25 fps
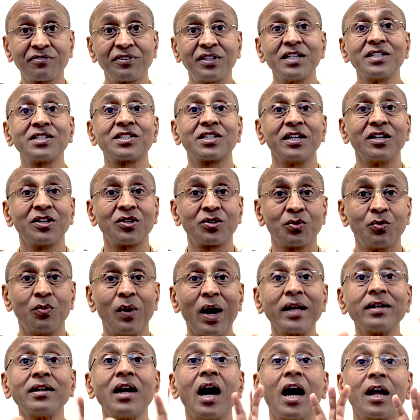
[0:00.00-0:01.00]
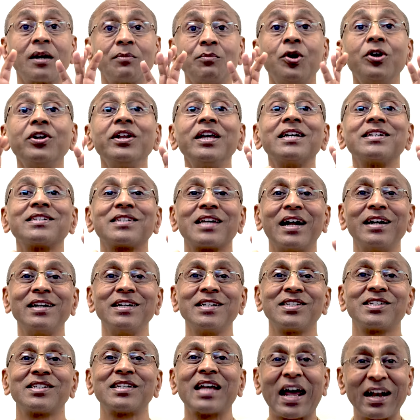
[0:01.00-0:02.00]
of this into one harmonious
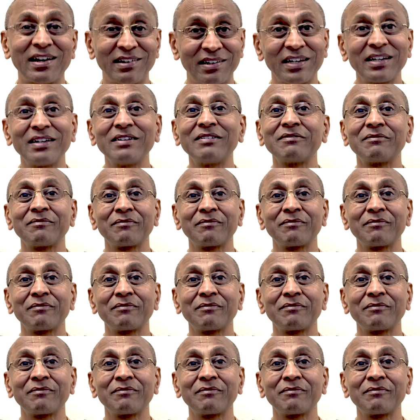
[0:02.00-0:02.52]
understanding.